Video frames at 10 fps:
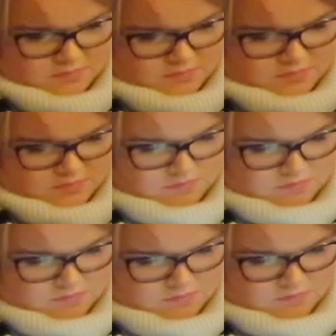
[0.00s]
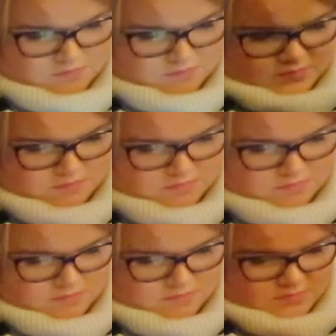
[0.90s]

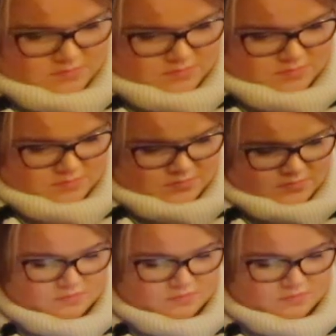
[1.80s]
(not speaking)